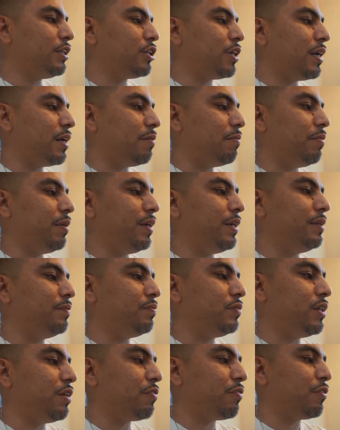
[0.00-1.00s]
tried to be
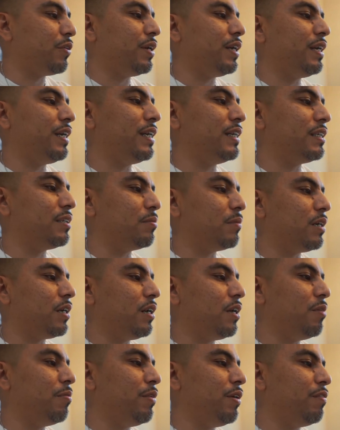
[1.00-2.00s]
different and get some
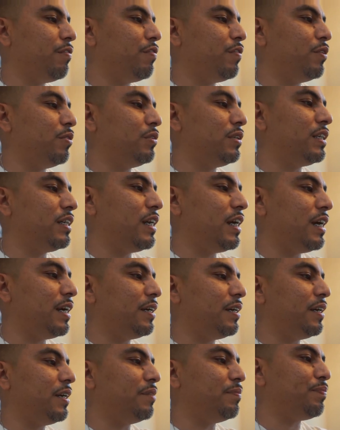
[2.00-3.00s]
Colombian food
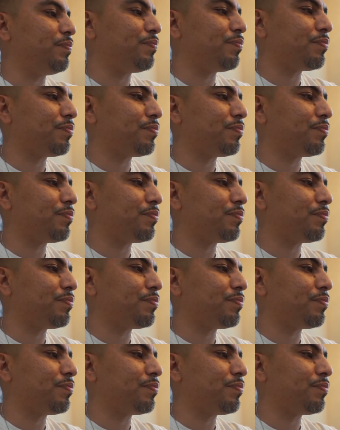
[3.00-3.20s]
today. And